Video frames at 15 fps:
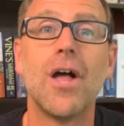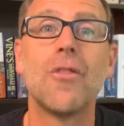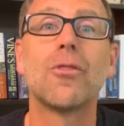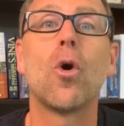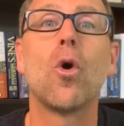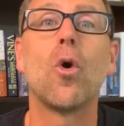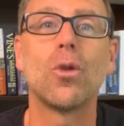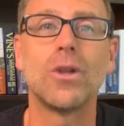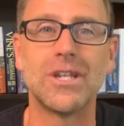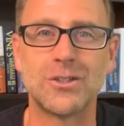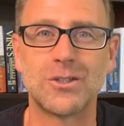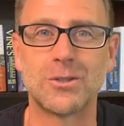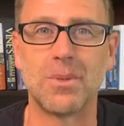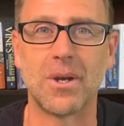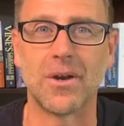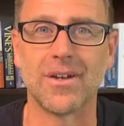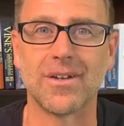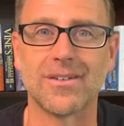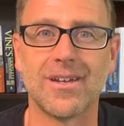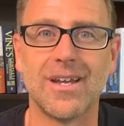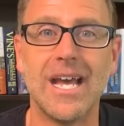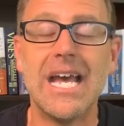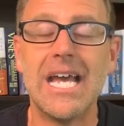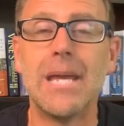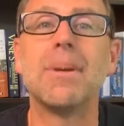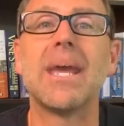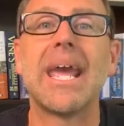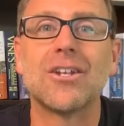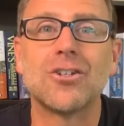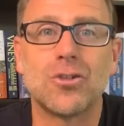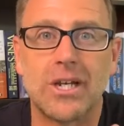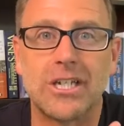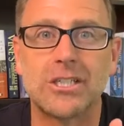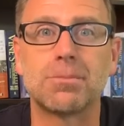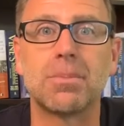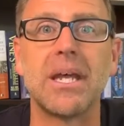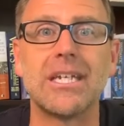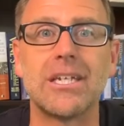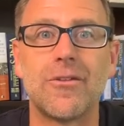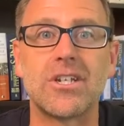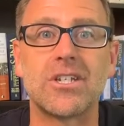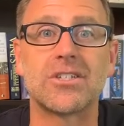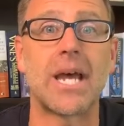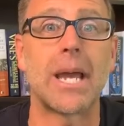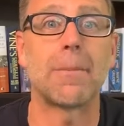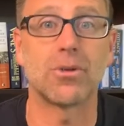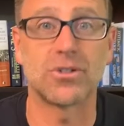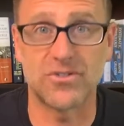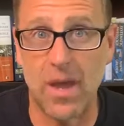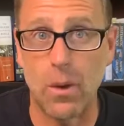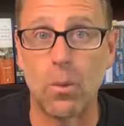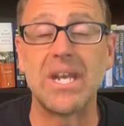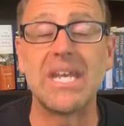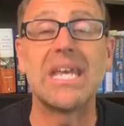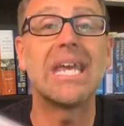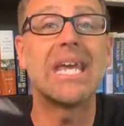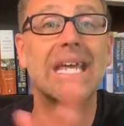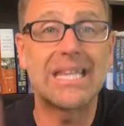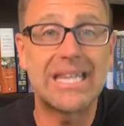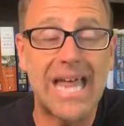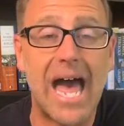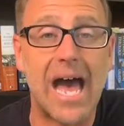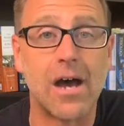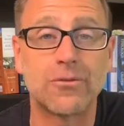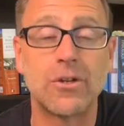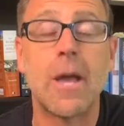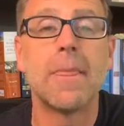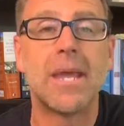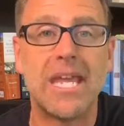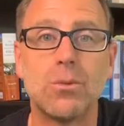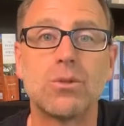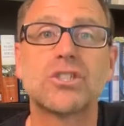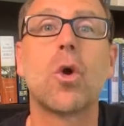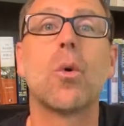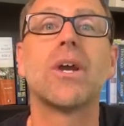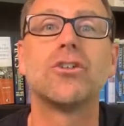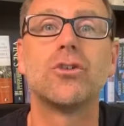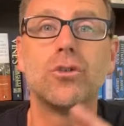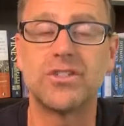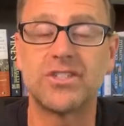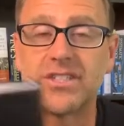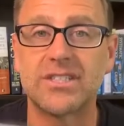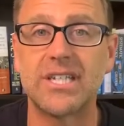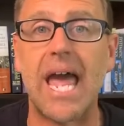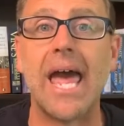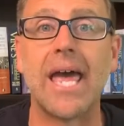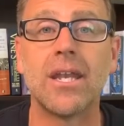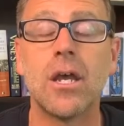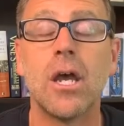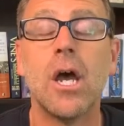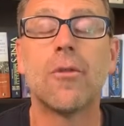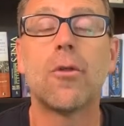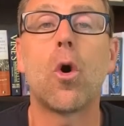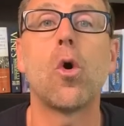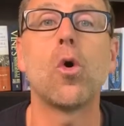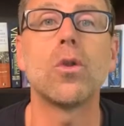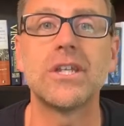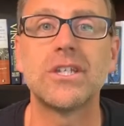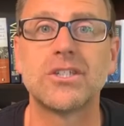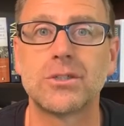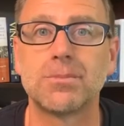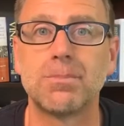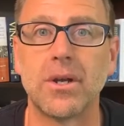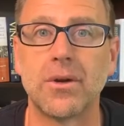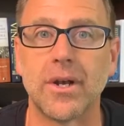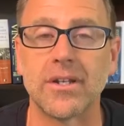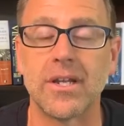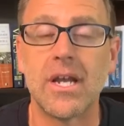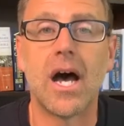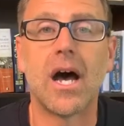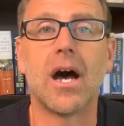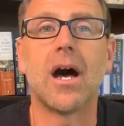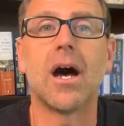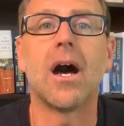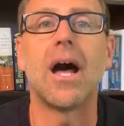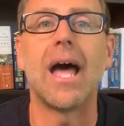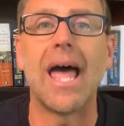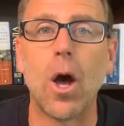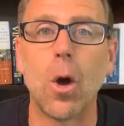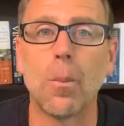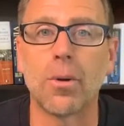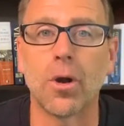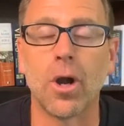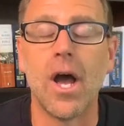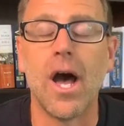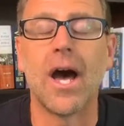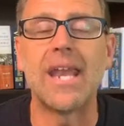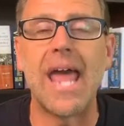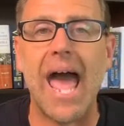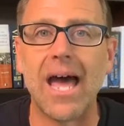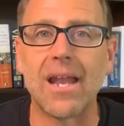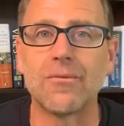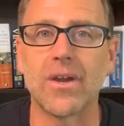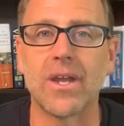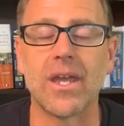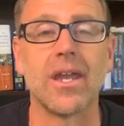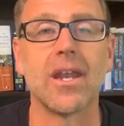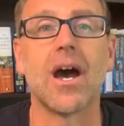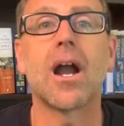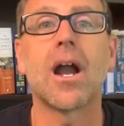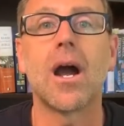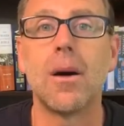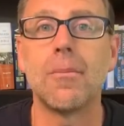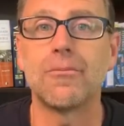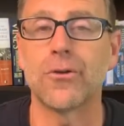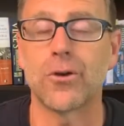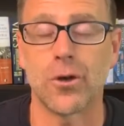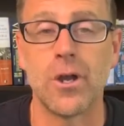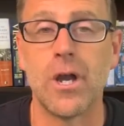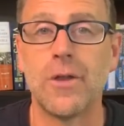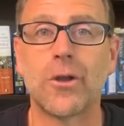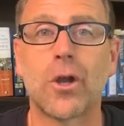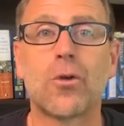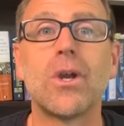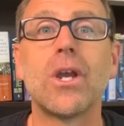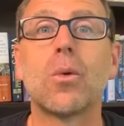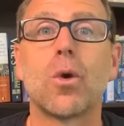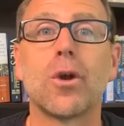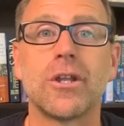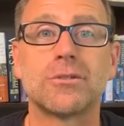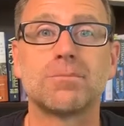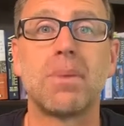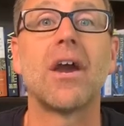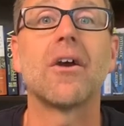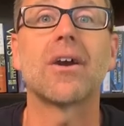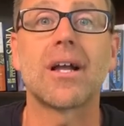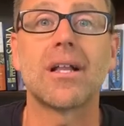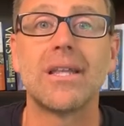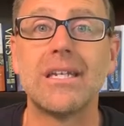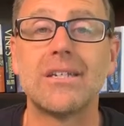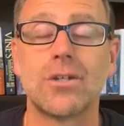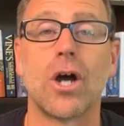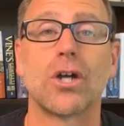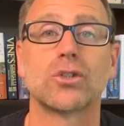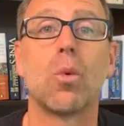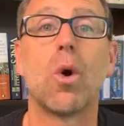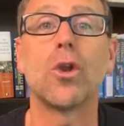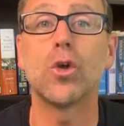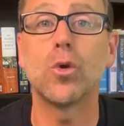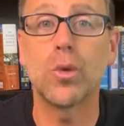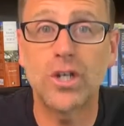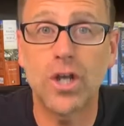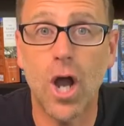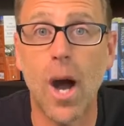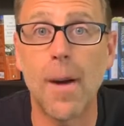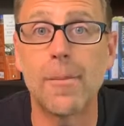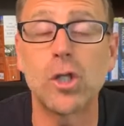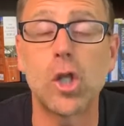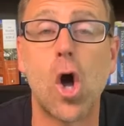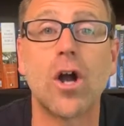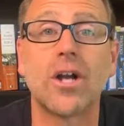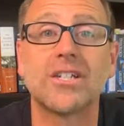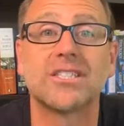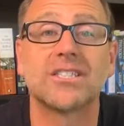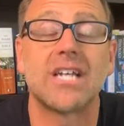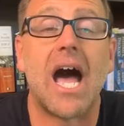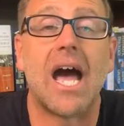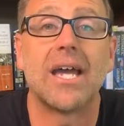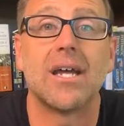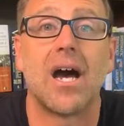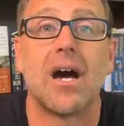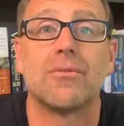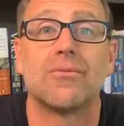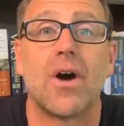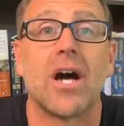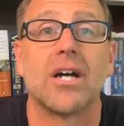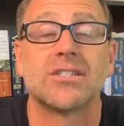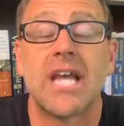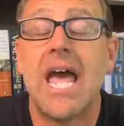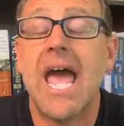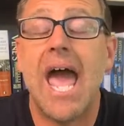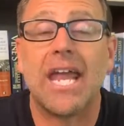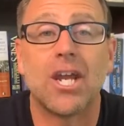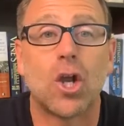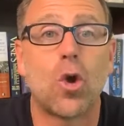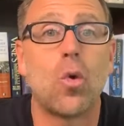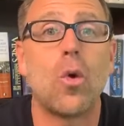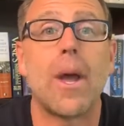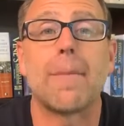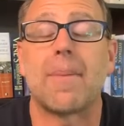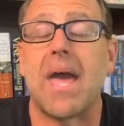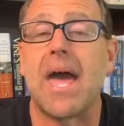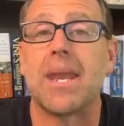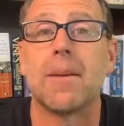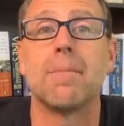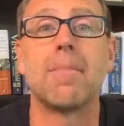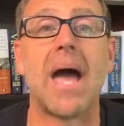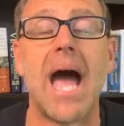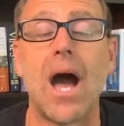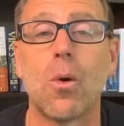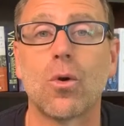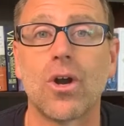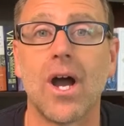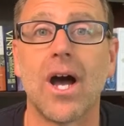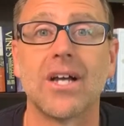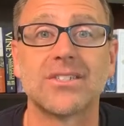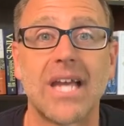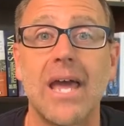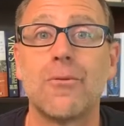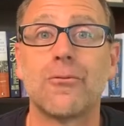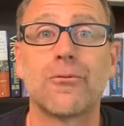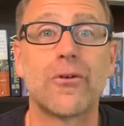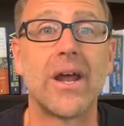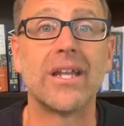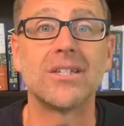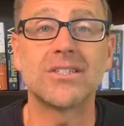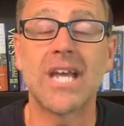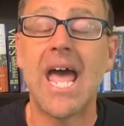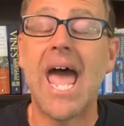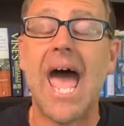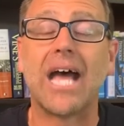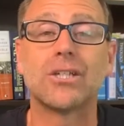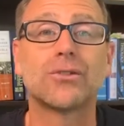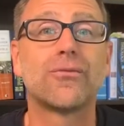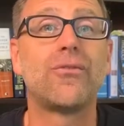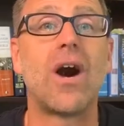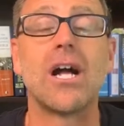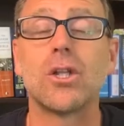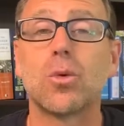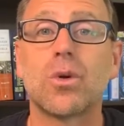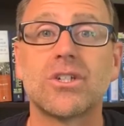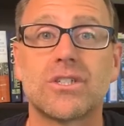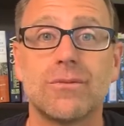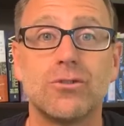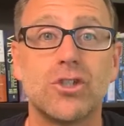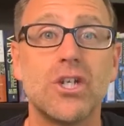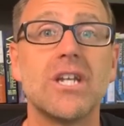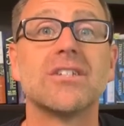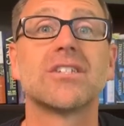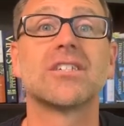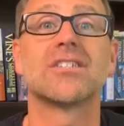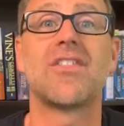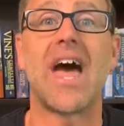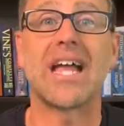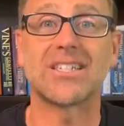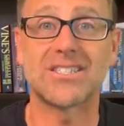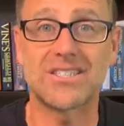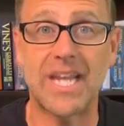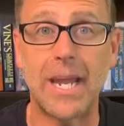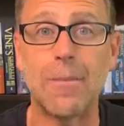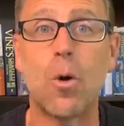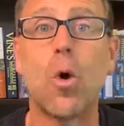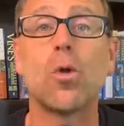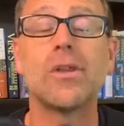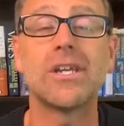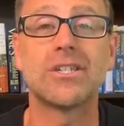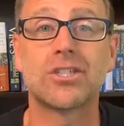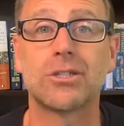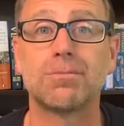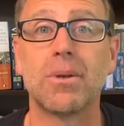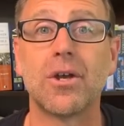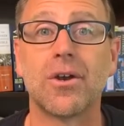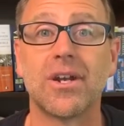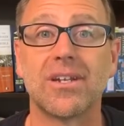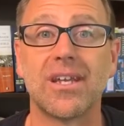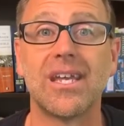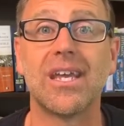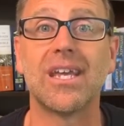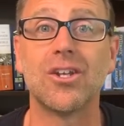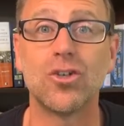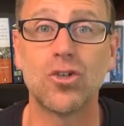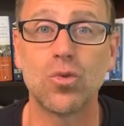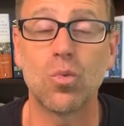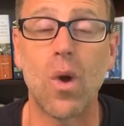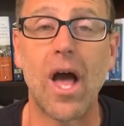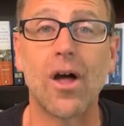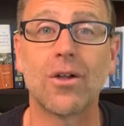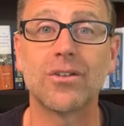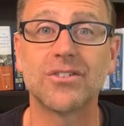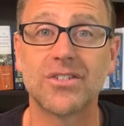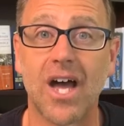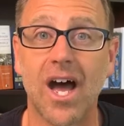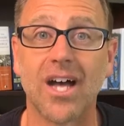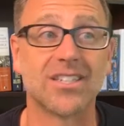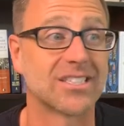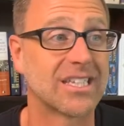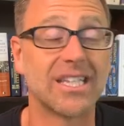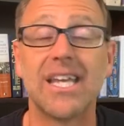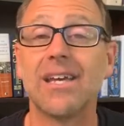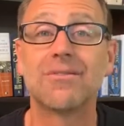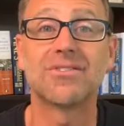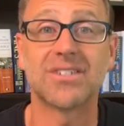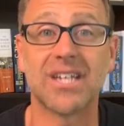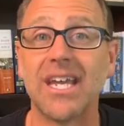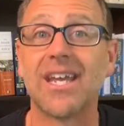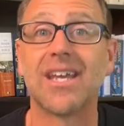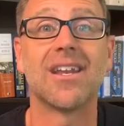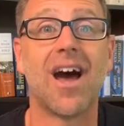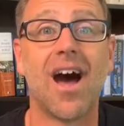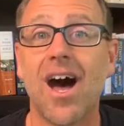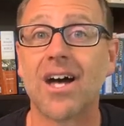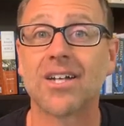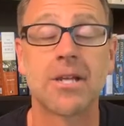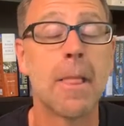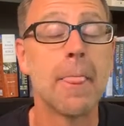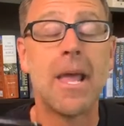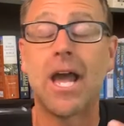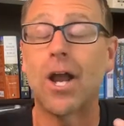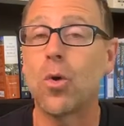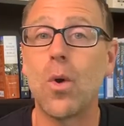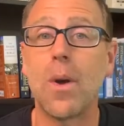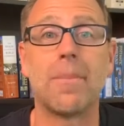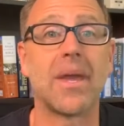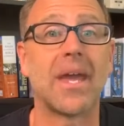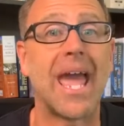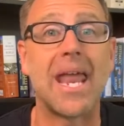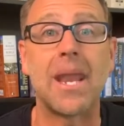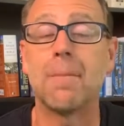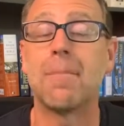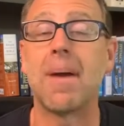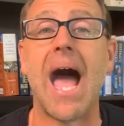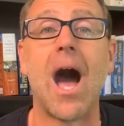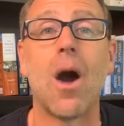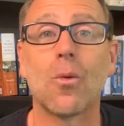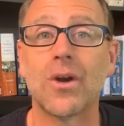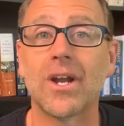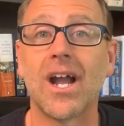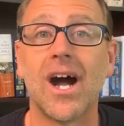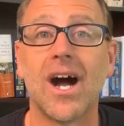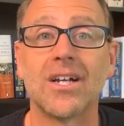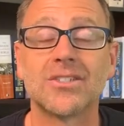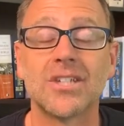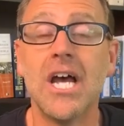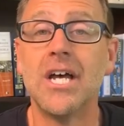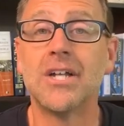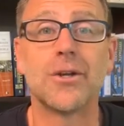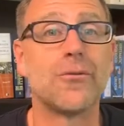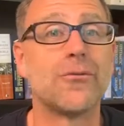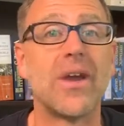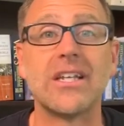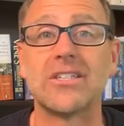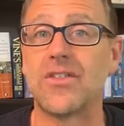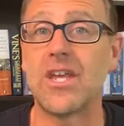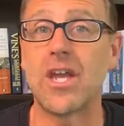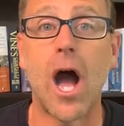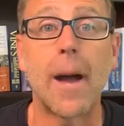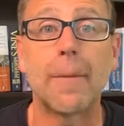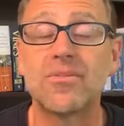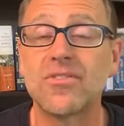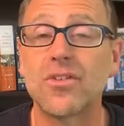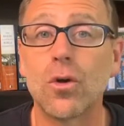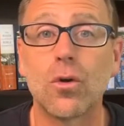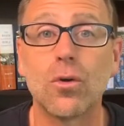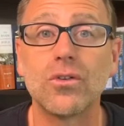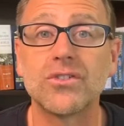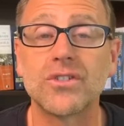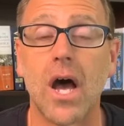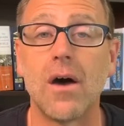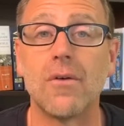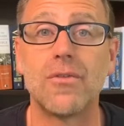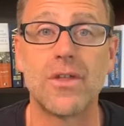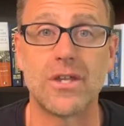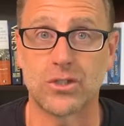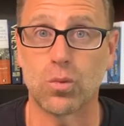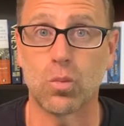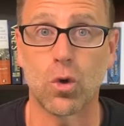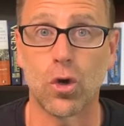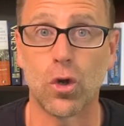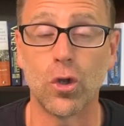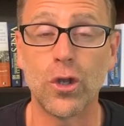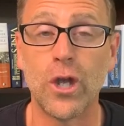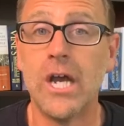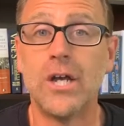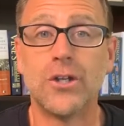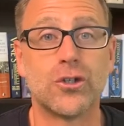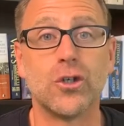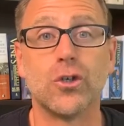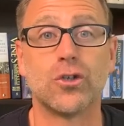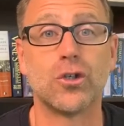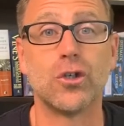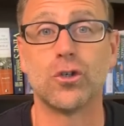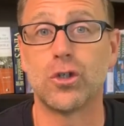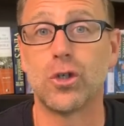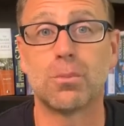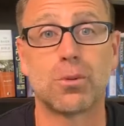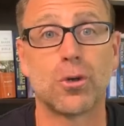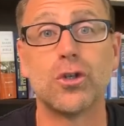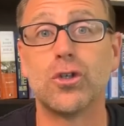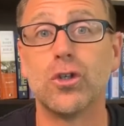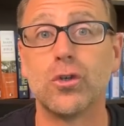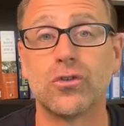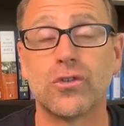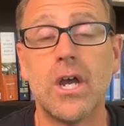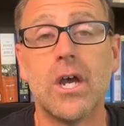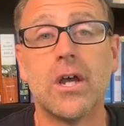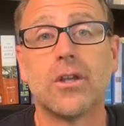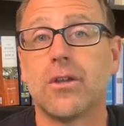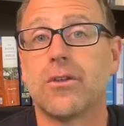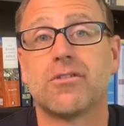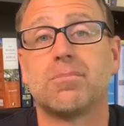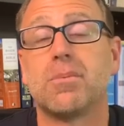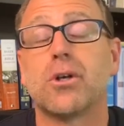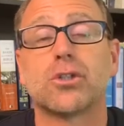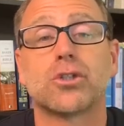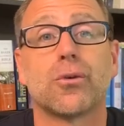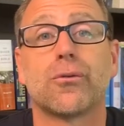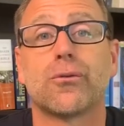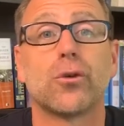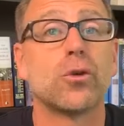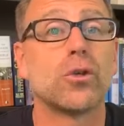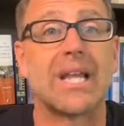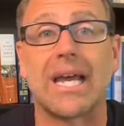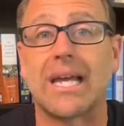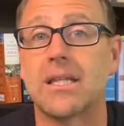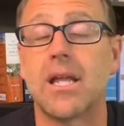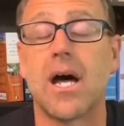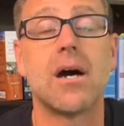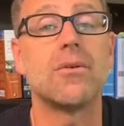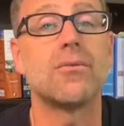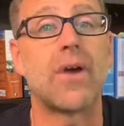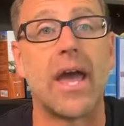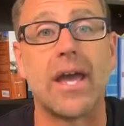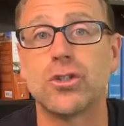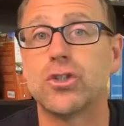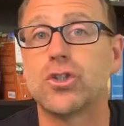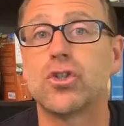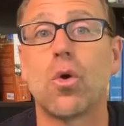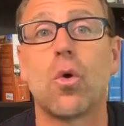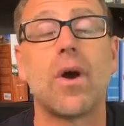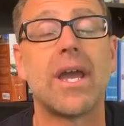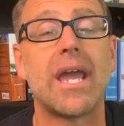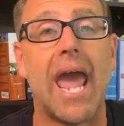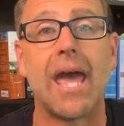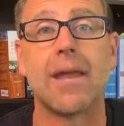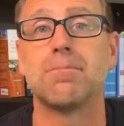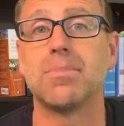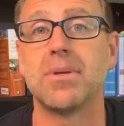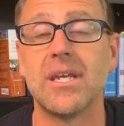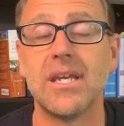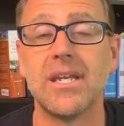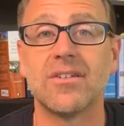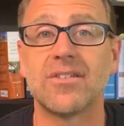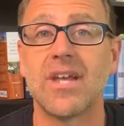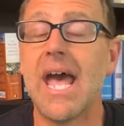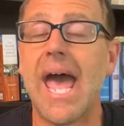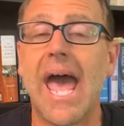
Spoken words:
the Holy Spirit. He began to explain to the disciples that when he left, he was going to send the Holy Spirit, a helper, an advocate, a comforter. The Greek word is parakletos, one who would come alongside of us and equip and empower us. And friends, as followers of Jesus, that same Holy Spirit indwells us, lives in us, equipping and empowering us to face the obstacles of this world, to produce spiritual fruit like love and joy and peace.